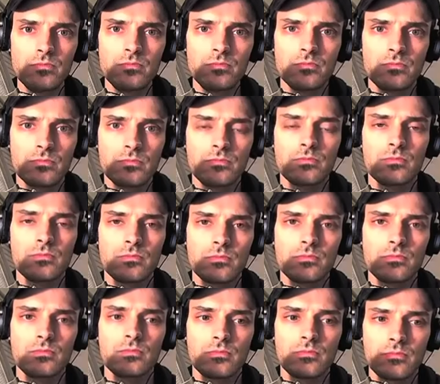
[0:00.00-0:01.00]

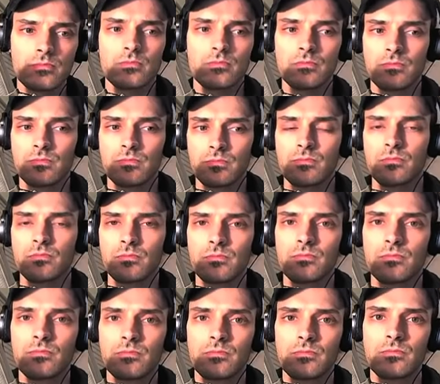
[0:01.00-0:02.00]

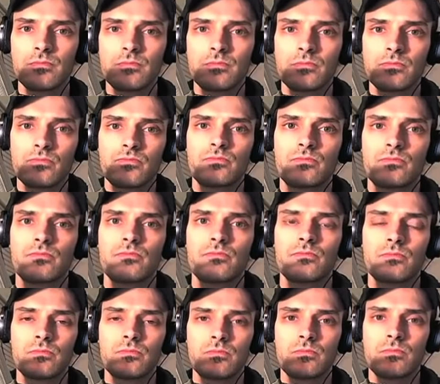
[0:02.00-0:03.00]

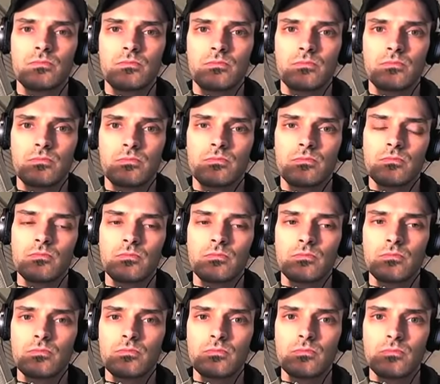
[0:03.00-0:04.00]

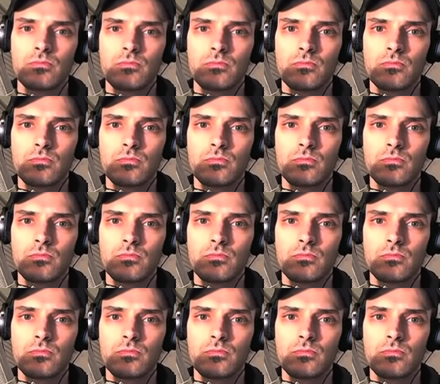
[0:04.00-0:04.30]
No words are spoken by the person on screen.